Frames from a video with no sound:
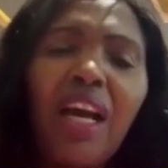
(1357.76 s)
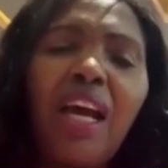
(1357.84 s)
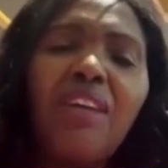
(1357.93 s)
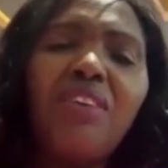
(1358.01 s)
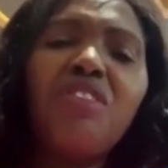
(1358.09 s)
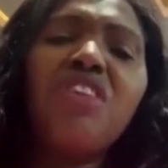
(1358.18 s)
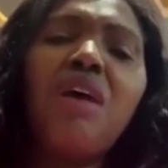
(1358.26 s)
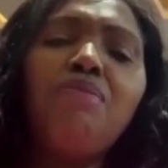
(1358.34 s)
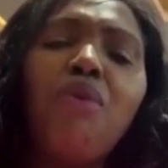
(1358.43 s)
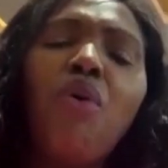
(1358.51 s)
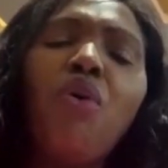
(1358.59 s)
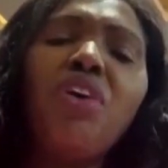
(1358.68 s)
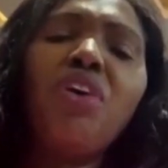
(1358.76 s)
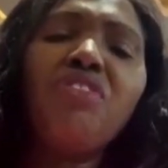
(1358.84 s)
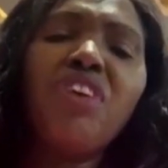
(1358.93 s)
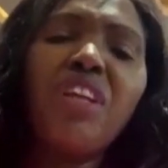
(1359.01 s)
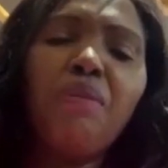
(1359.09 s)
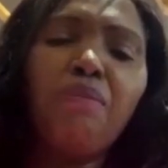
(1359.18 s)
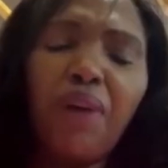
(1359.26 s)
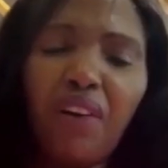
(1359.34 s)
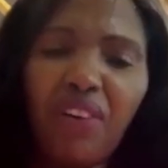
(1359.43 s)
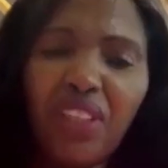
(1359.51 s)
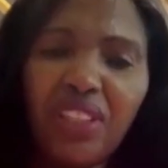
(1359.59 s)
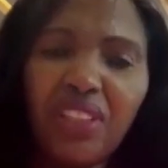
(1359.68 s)
And if they are more even
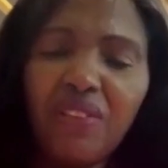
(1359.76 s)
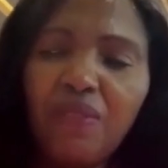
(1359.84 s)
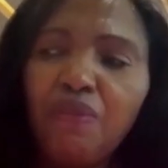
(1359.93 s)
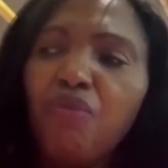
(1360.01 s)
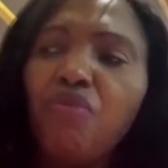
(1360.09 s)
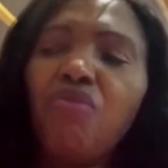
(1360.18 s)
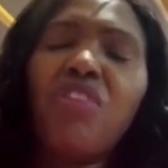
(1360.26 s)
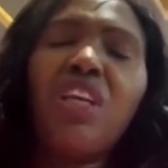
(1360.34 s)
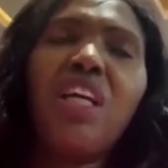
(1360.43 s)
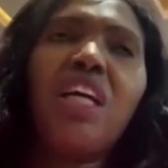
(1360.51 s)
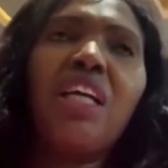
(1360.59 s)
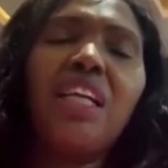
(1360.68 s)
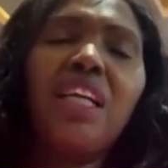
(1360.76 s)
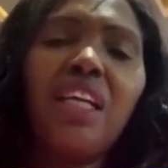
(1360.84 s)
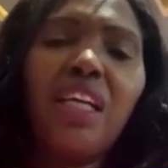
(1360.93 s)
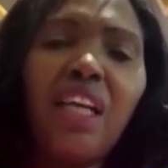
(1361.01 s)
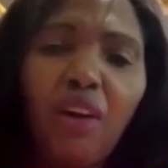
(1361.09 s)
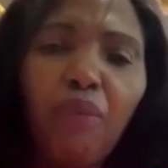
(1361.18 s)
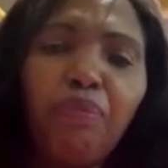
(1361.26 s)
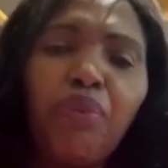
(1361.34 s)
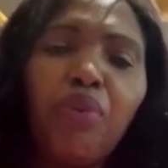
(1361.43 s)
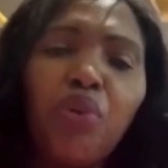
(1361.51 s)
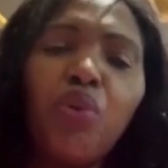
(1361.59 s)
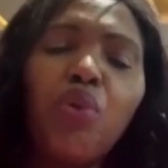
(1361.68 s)
empowered, they can help
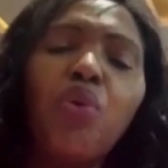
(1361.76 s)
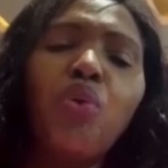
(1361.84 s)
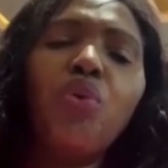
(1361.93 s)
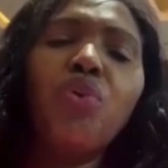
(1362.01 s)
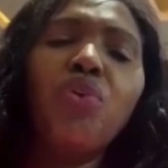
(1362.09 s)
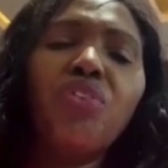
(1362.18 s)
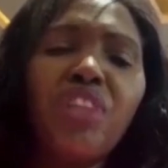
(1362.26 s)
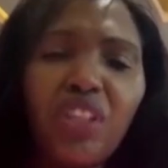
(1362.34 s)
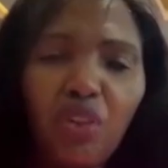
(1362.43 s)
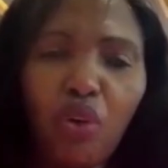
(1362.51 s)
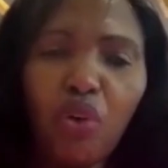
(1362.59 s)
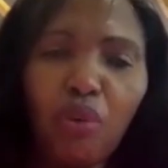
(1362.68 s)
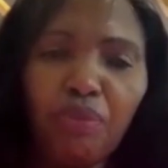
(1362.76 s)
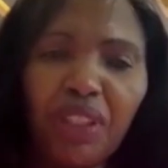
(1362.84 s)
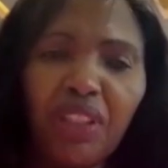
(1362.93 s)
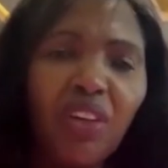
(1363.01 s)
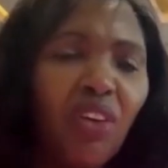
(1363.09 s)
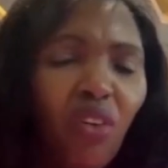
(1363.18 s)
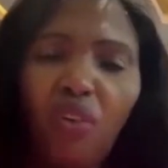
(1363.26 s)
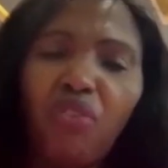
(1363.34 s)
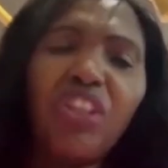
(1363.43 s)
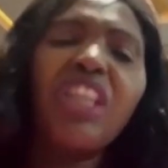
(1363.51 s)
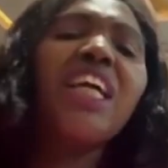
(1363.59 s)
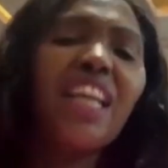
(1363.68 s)
grow the economy of
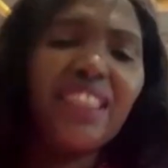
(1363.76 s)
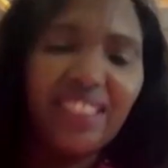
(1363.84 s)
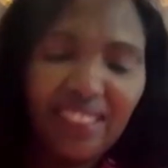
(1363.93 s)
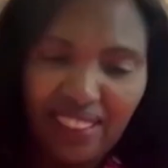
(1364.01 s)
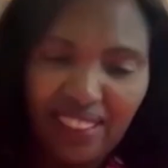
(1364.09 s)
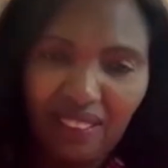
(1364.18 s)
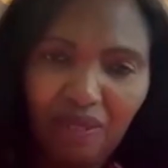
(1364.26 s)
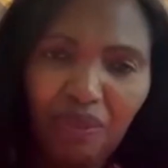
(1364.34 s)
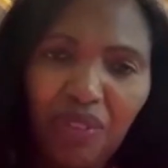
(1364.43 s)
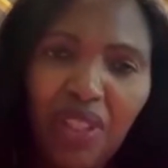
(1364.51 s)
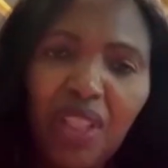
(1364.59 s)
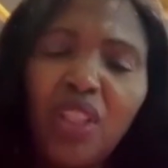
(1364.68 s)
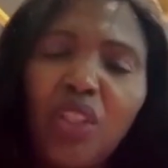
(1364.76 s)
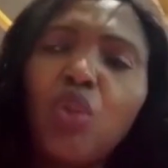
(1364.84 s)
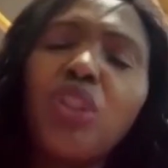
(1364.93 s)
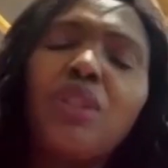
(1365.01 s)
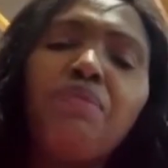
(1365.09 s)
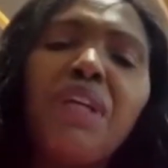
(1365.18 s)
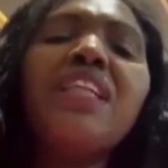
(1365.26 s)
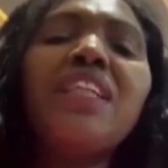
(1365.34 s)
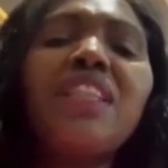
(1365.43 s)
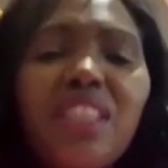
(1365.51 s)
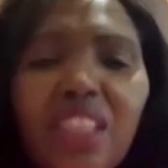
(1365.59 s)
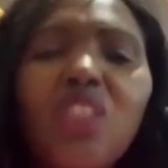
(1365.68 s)
any country. So it's
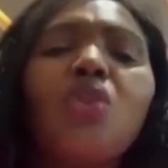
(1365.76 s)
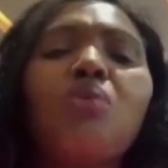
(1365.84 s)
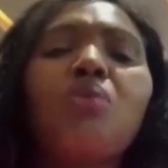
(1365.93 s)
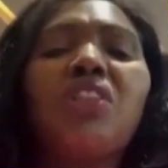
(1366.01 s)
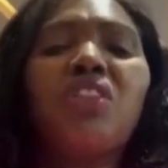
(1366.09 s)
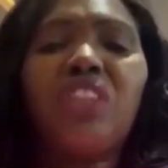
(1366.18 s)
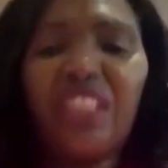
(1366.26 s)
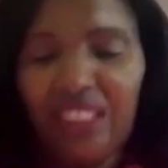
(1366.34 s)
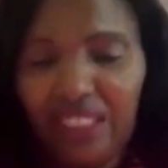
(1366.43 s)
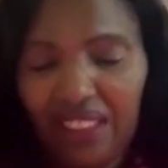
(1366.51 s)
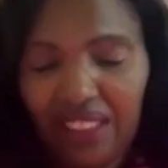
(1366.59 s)
men needs to be trained.